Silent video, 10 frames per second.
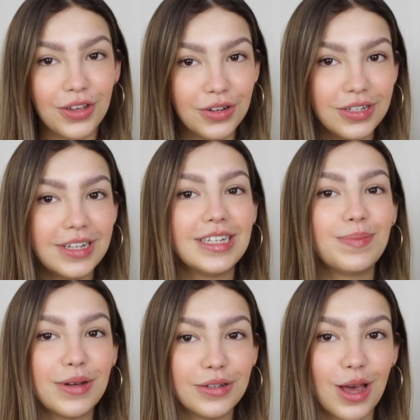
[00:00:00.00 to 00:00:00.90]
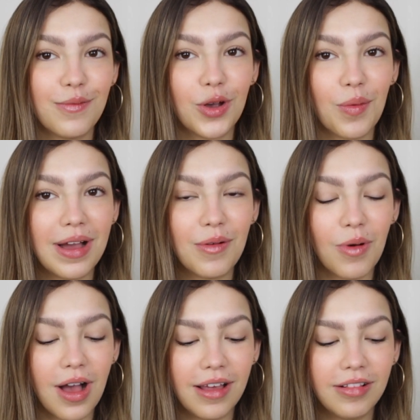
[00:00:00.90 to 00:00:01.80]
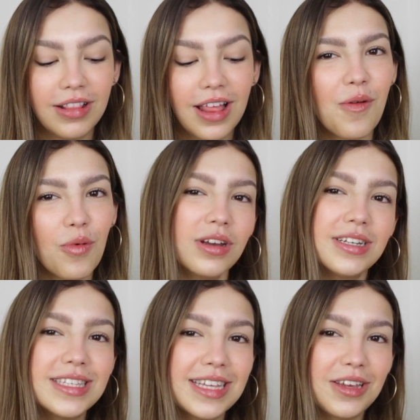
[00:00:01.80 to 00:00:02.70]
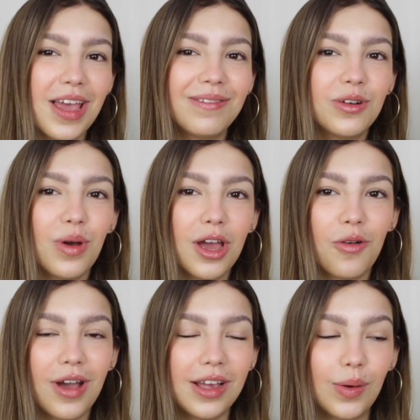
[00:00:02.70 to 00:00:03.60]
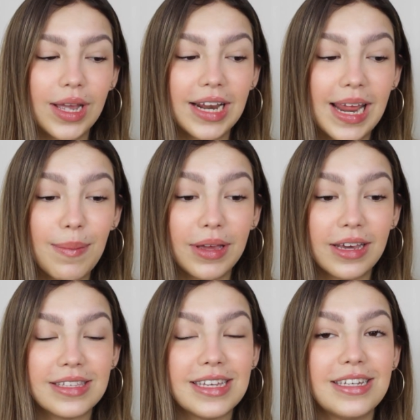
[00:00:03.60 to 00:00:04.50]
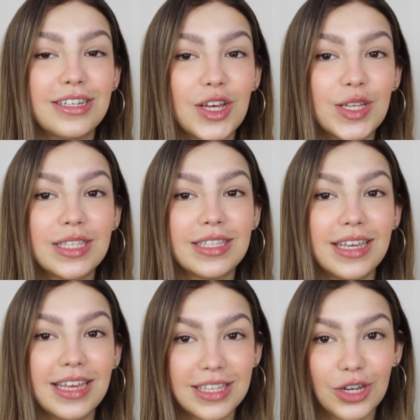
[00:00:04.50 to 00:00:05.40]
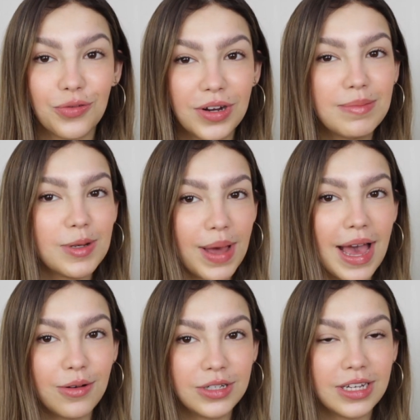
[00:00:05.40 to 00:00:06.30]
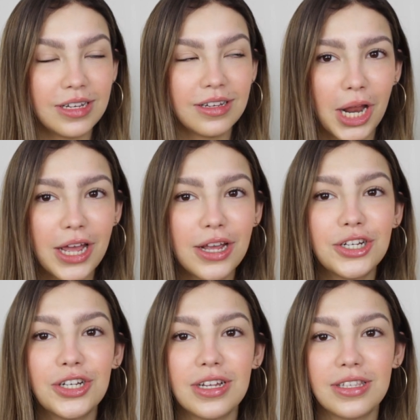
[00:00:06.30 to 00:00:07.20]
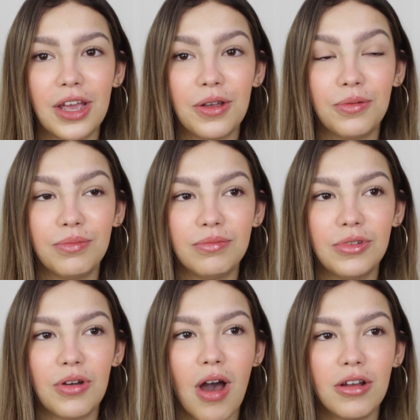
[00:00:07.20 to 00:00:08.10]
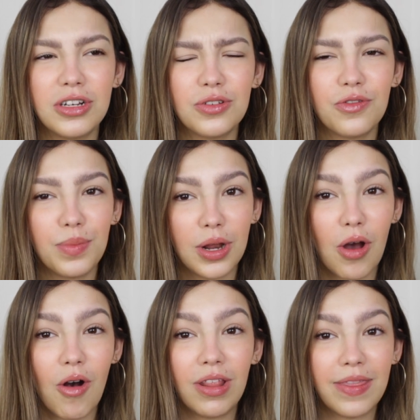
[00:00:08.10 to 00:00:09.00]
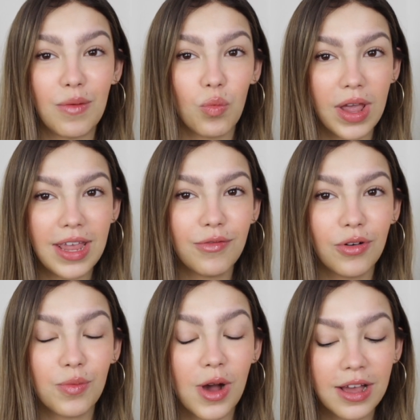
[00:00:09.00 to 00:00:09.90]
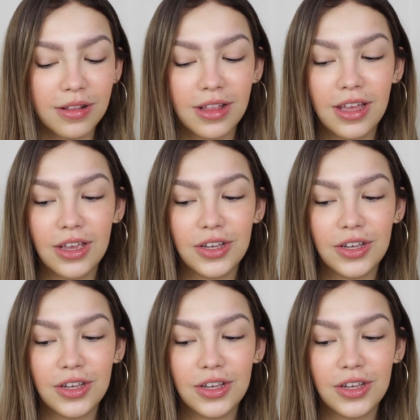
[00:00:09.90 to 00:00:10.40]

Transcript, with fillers: You do need to build it up for quite a while. I want to say you have to work quite quickly because it does, it's a cream to powder blush so you can't just sort of put it on and then wait for a while.